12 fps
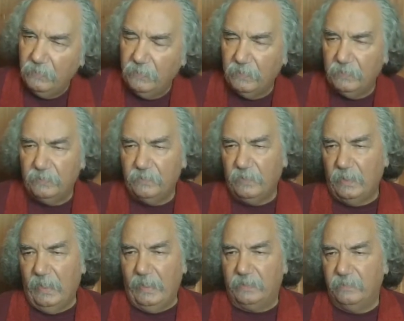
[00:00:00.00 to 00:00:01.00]
that is uh,
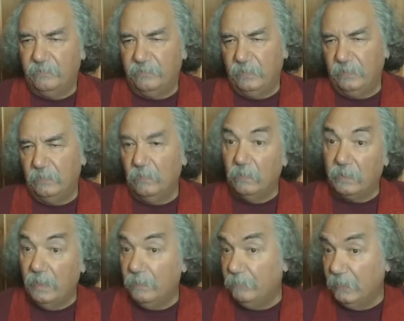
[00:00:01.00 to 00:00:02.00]
active here or
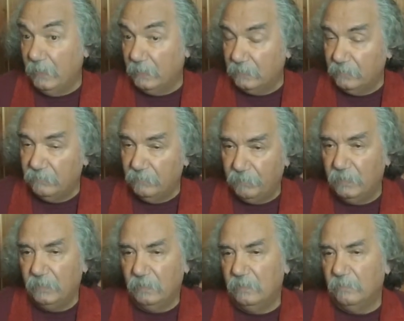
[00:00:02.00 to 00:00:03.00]
can be active
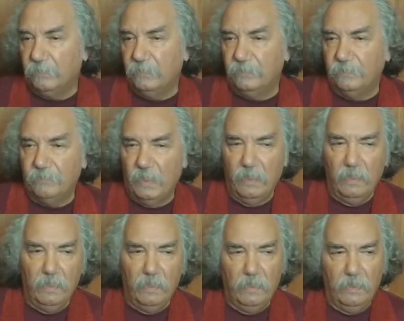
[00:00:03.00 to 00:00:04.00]
depending on the person.
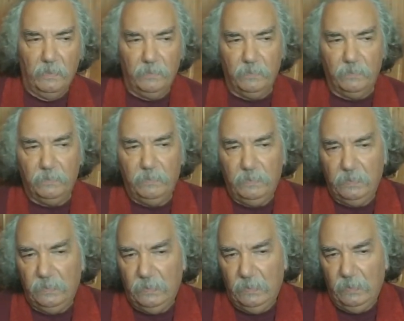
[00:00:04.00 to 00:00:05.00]
You
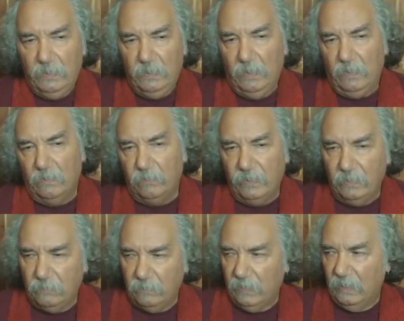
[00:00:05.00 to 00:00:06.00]
know, uh,
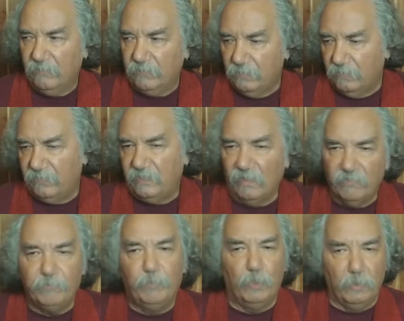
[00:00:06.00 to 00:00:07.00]
we we have to
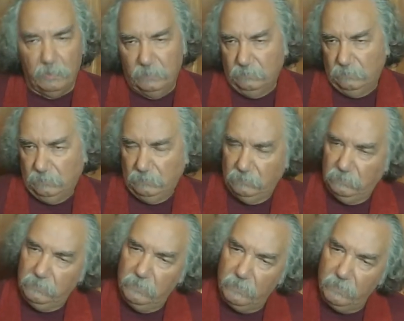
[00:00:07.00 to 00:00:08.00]
self burn.
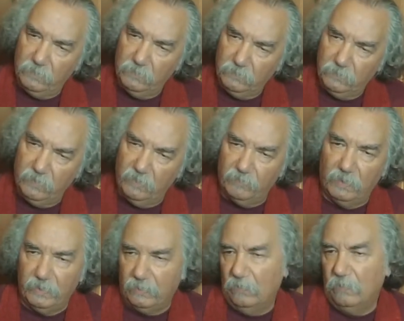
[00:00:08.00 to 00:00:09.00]
Uh, we have to
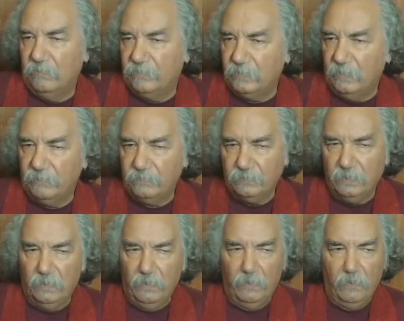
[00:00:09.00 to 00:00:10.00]
let go of stuff.
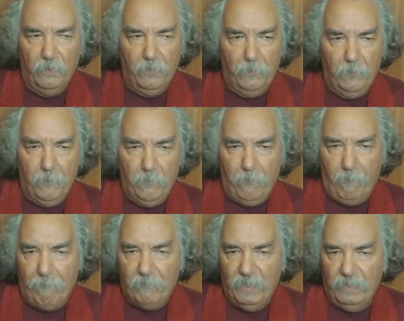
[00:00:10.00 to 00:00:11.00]
Uh,
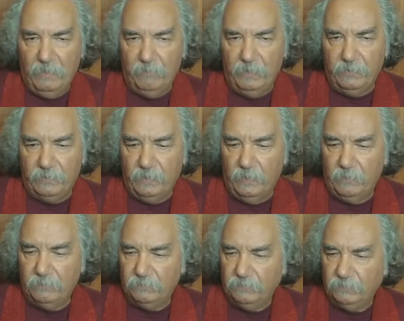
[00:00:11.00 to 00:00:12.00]
it means
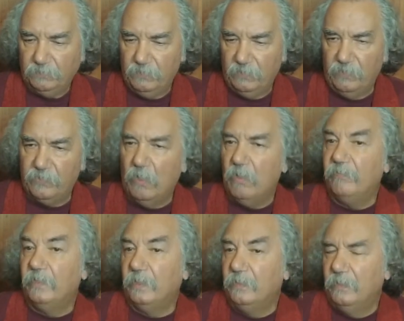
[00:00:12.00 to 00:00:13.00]
um, dissolve it